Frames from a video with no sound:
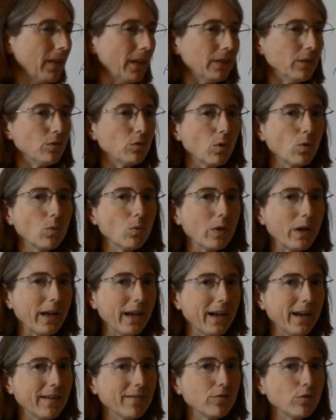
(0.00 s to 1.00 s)
They don't
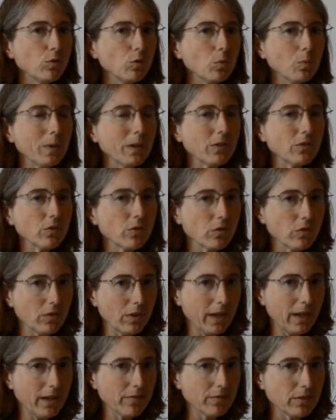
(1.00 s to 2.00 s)
have two
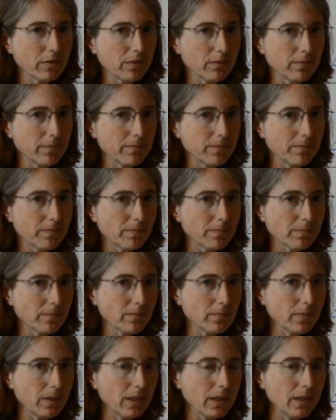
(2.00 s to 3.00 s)
pencils left.
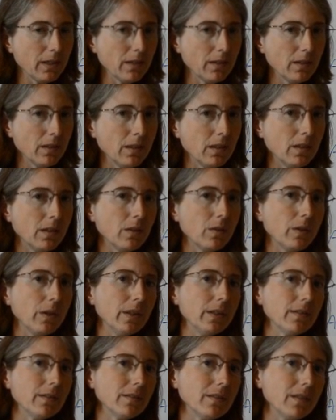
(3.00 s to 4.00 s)
Okay?
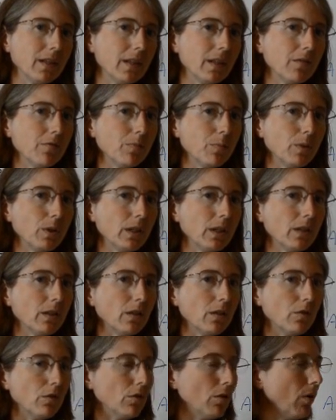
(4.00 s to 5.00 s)
Instead of
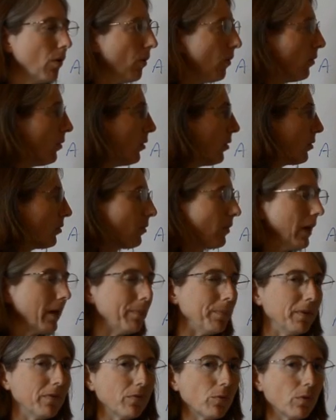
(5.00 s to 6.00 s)
putting the no
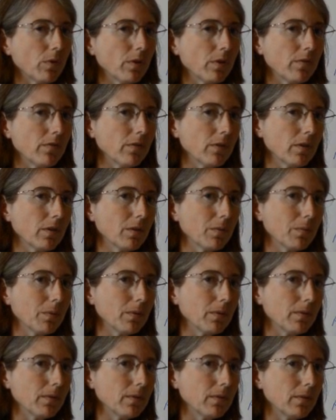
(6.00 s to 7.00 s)
right before the verb,
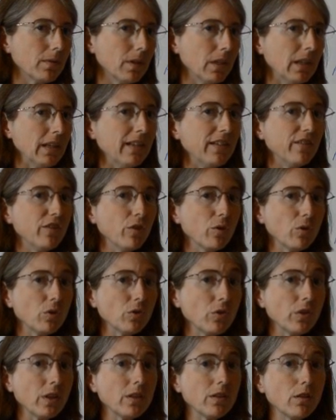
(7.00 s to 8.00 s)

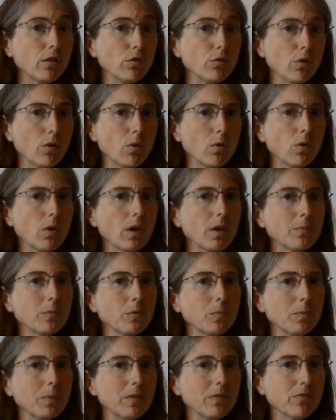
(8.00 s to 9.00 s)
notice that the no
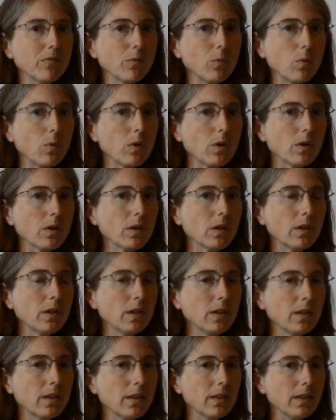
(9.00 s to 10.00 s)
comes before
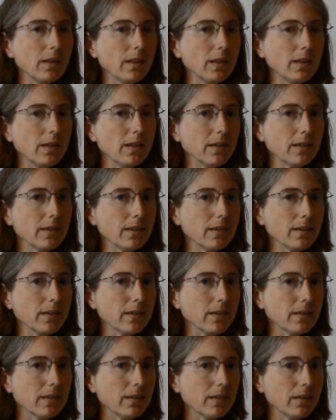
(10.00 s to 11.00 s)
the
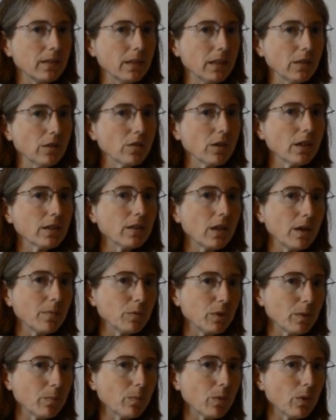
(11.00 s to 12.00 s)
indirect
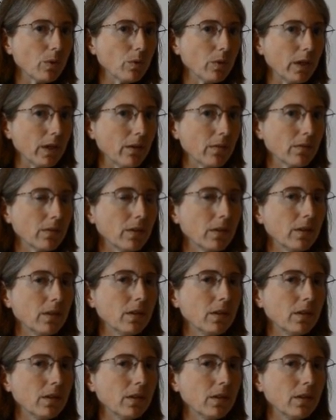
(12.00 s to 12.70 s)
object pronoun.